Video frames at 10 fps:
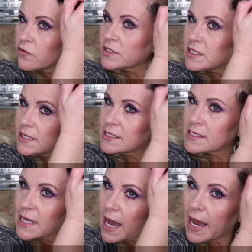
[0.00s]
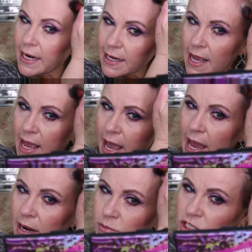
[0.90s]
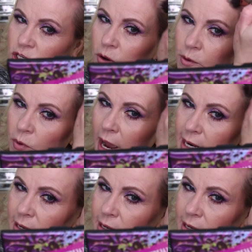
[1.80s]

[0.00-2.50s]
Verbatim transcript: over to this side and I'm just going right